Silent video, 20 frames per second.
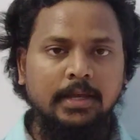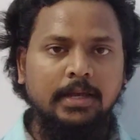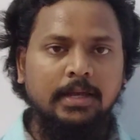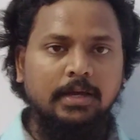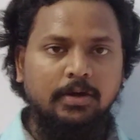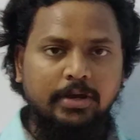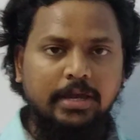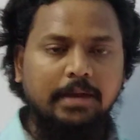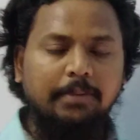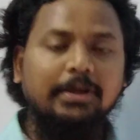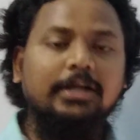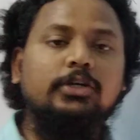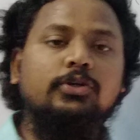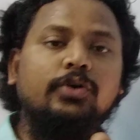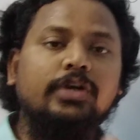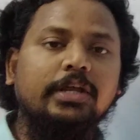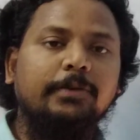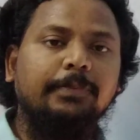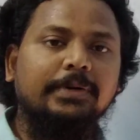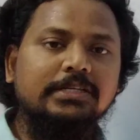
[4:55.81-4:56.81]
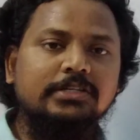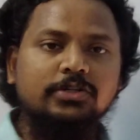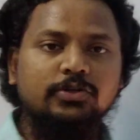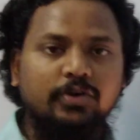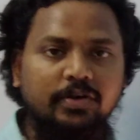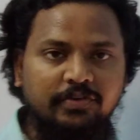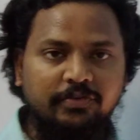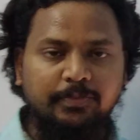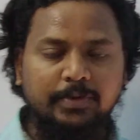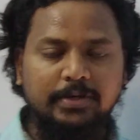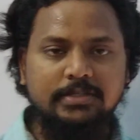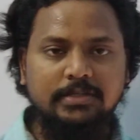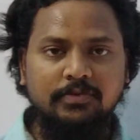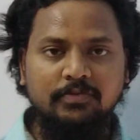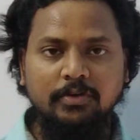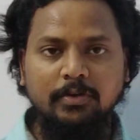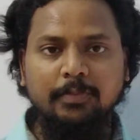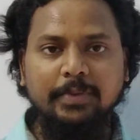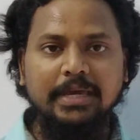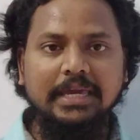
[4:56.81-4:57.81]
Okay, but 20%,
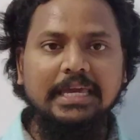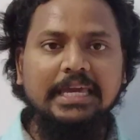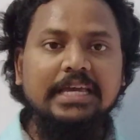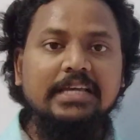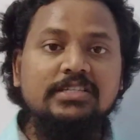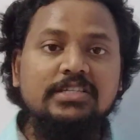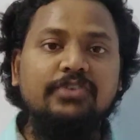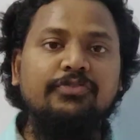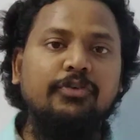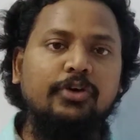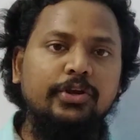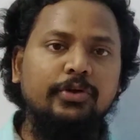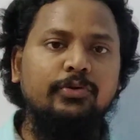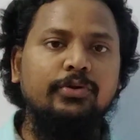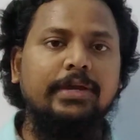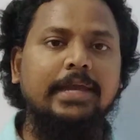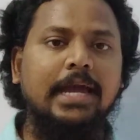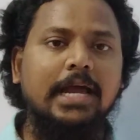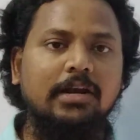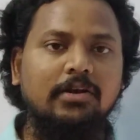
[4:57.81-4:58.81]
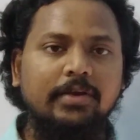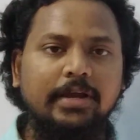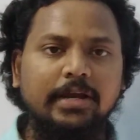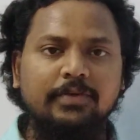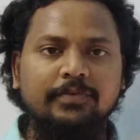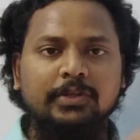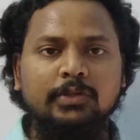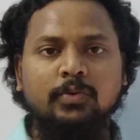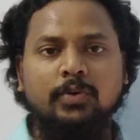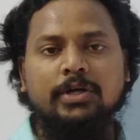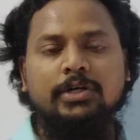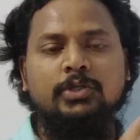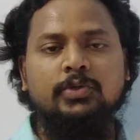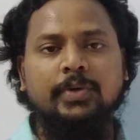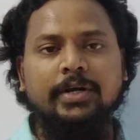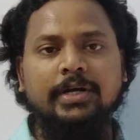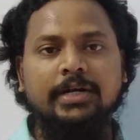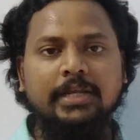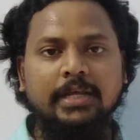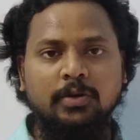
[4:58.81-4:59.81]
20% will be easy for you to calculate with
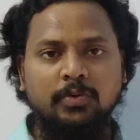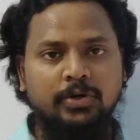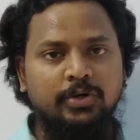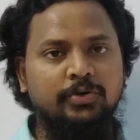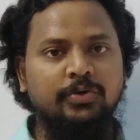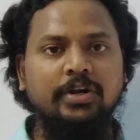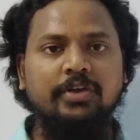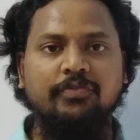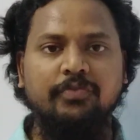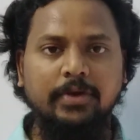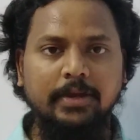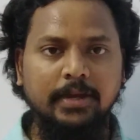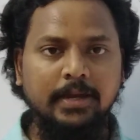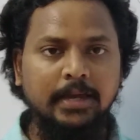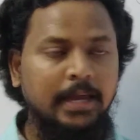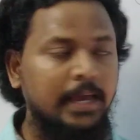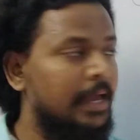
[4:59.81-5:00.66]
120 and 125.